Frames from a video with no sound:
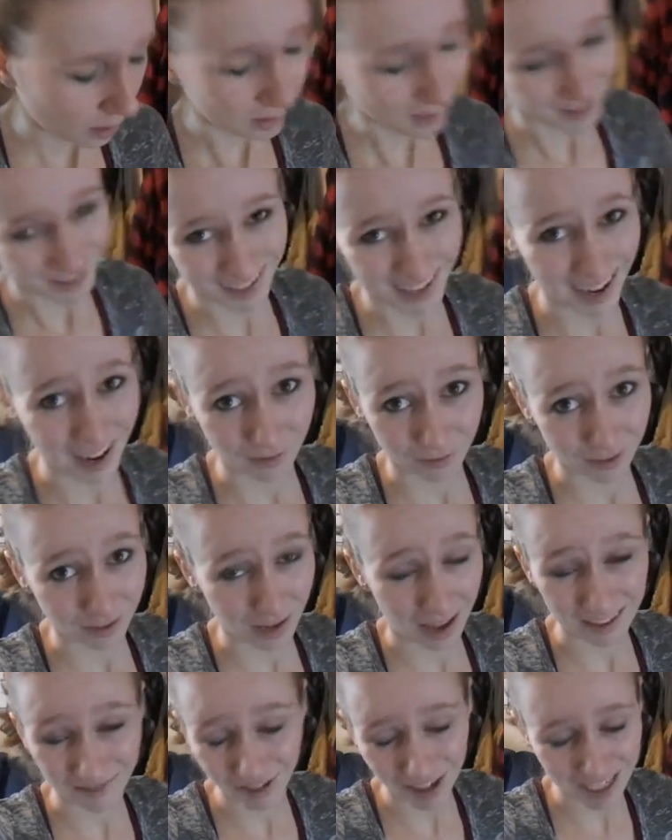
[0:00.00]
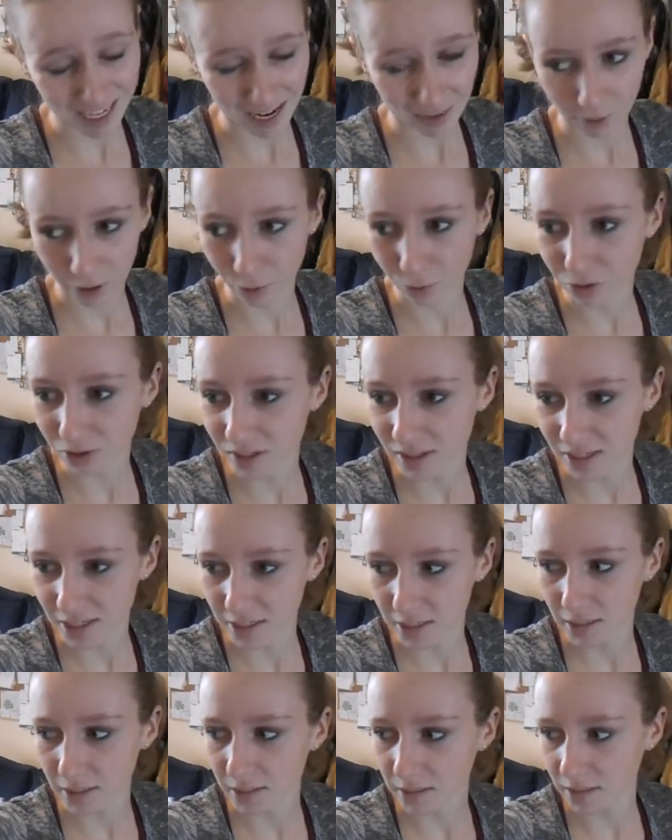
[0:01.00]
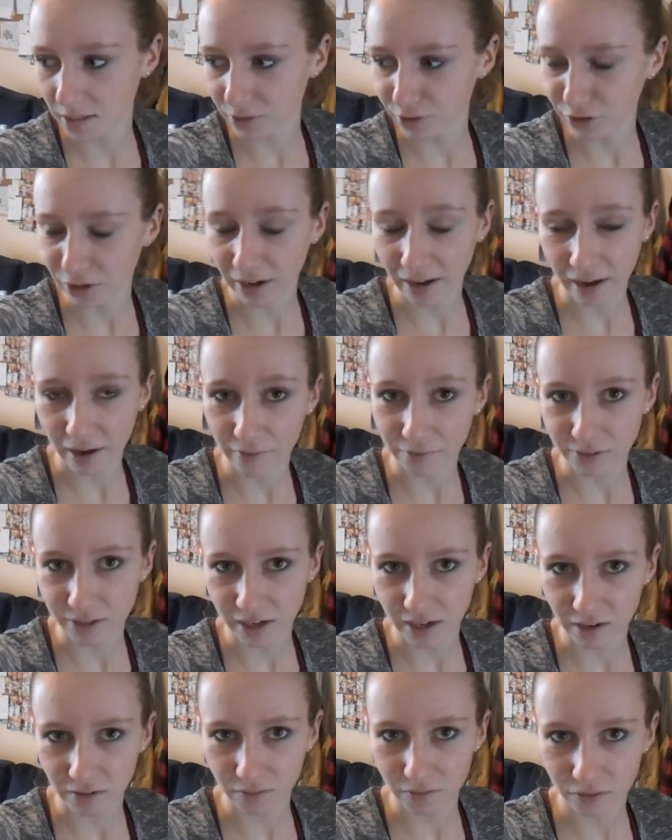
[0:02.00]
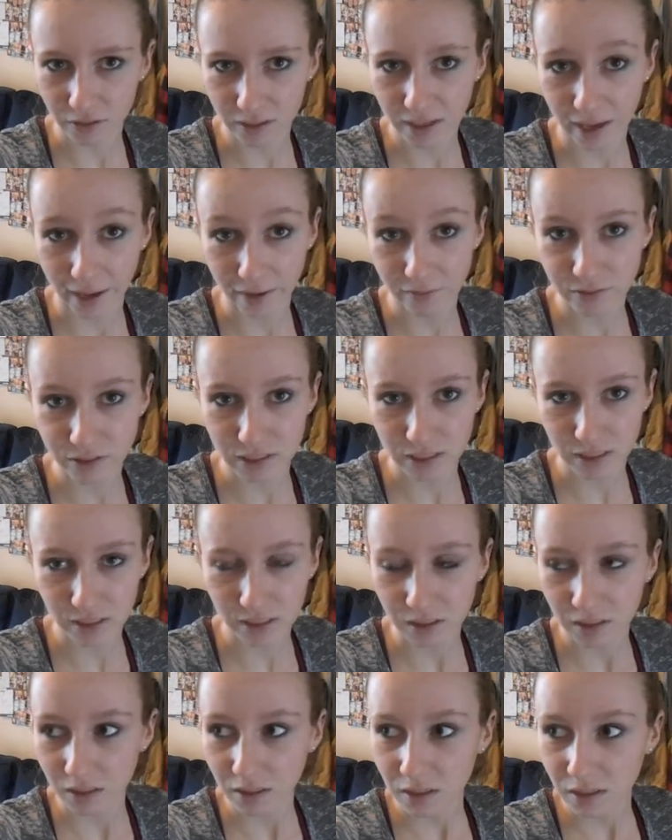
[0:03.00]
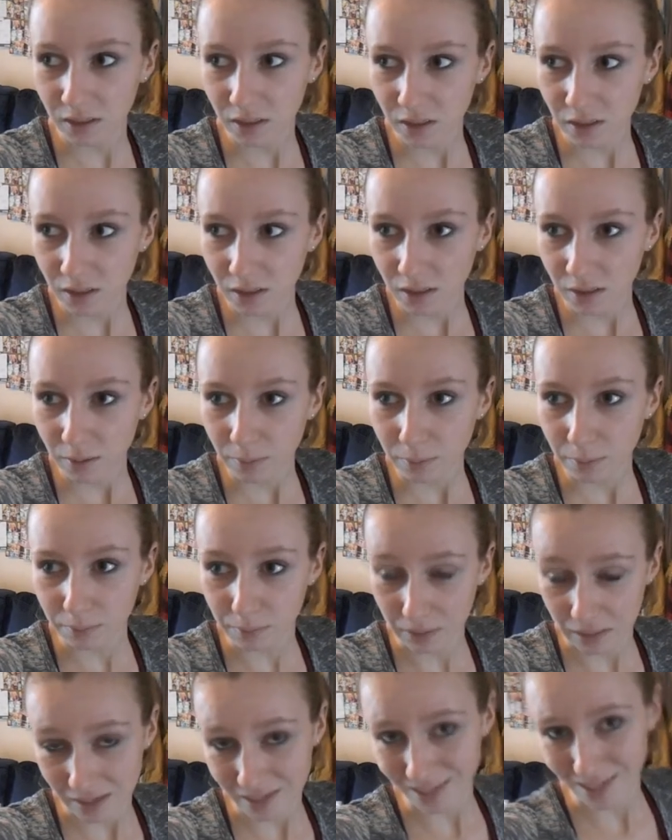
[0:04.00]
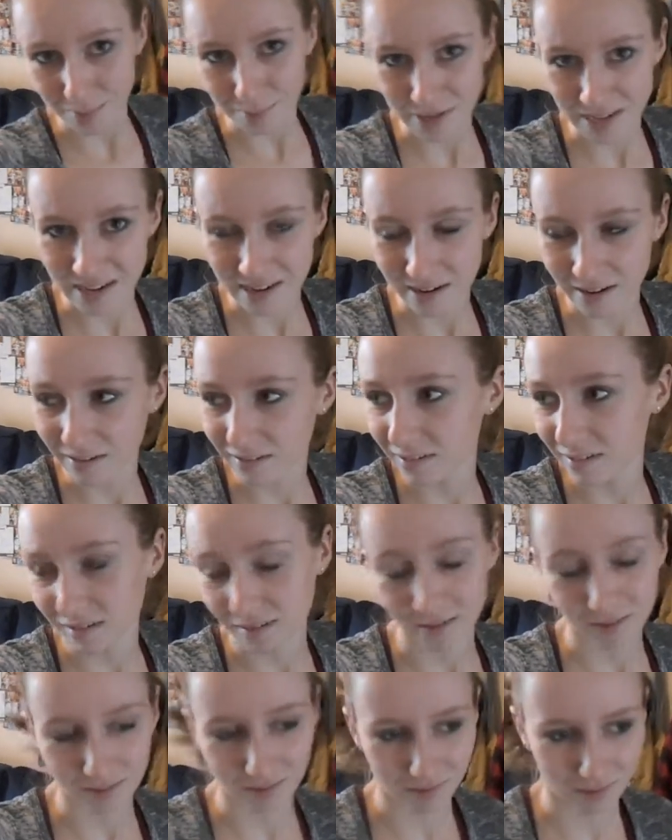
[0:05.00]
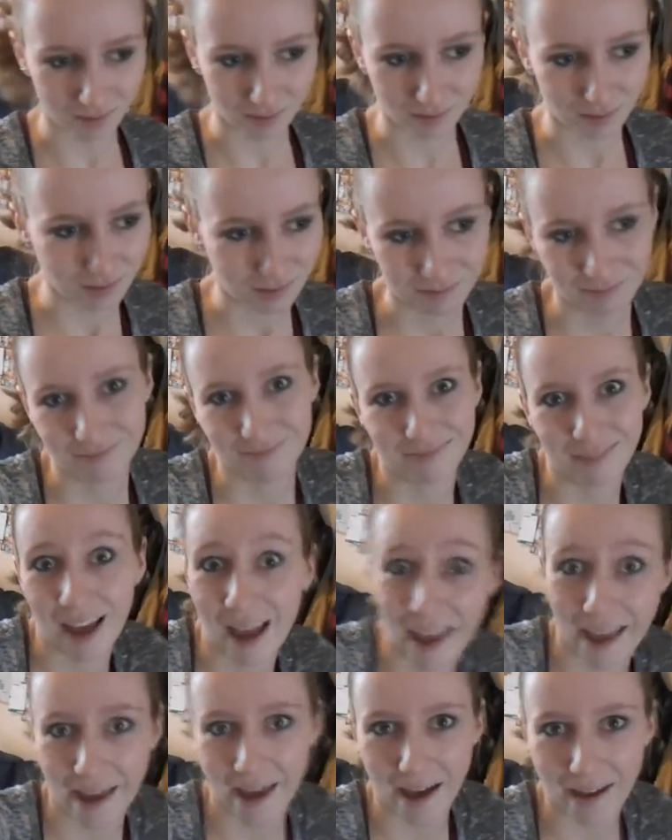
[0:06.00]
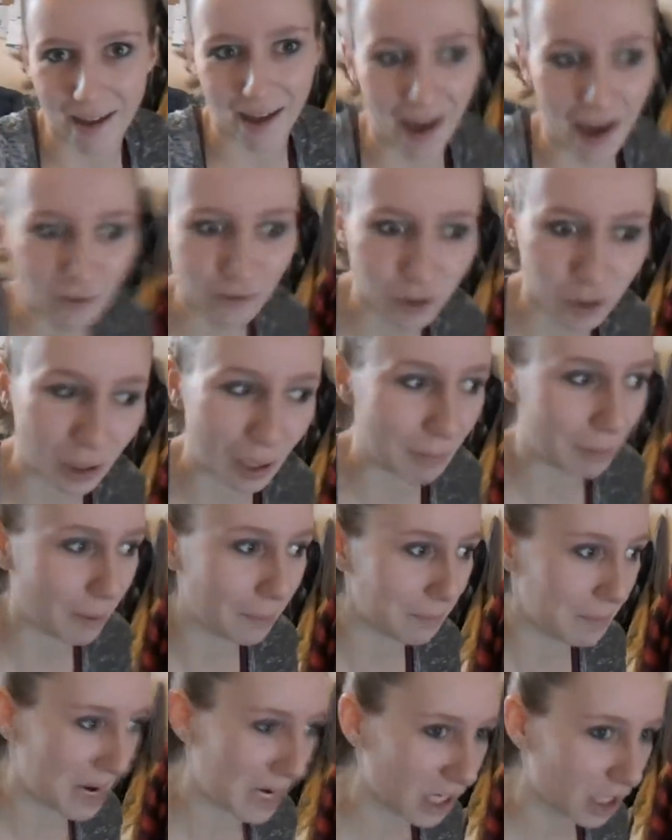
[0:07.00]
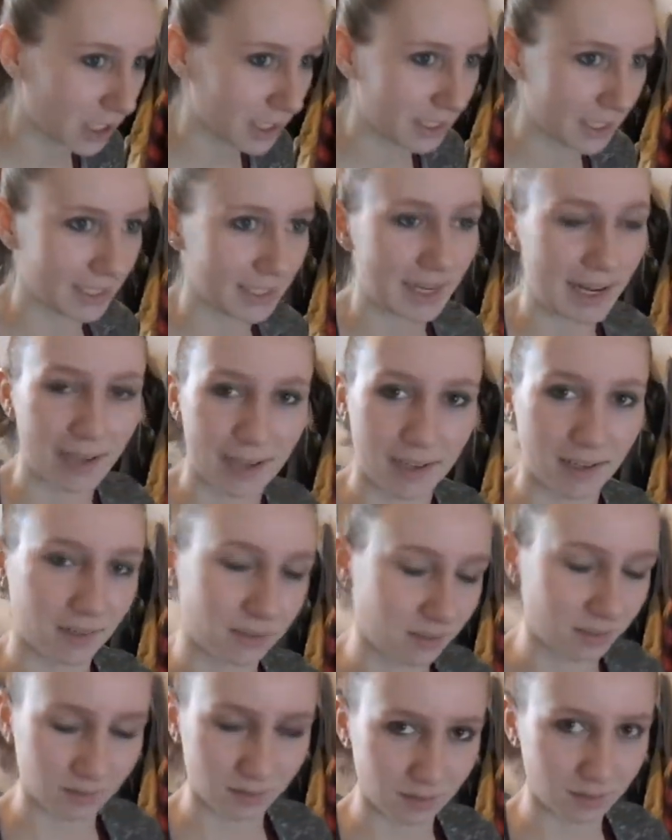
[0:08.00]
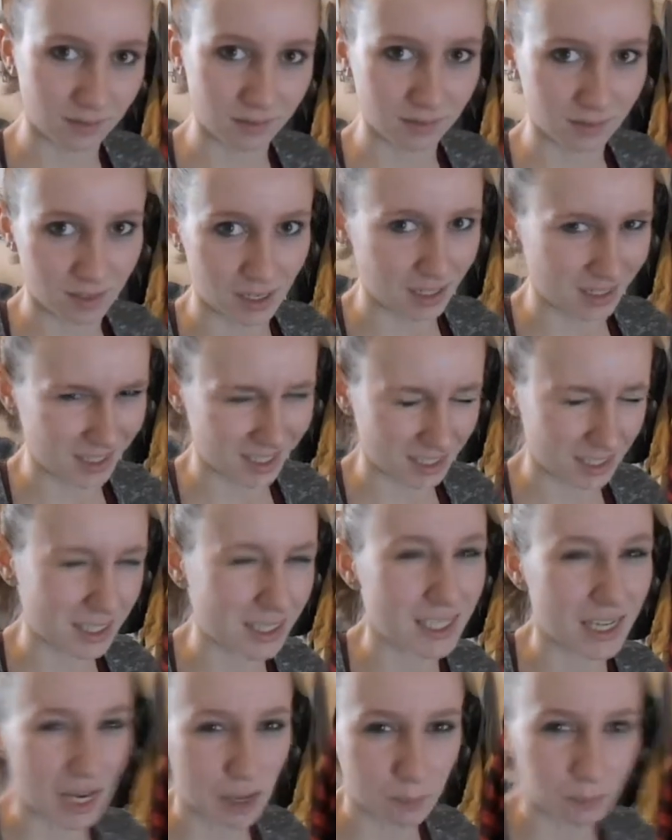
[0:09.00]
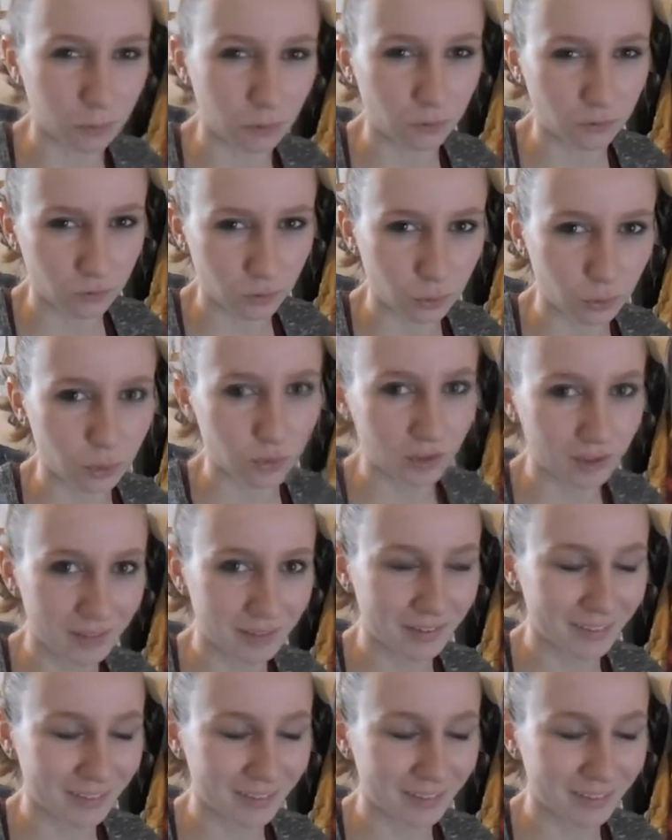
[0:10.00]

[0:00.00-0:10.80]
Because I have to, every time I go into the city center, I have to have KFC. Because, I mean, I have to, I'm American, it's a staple food.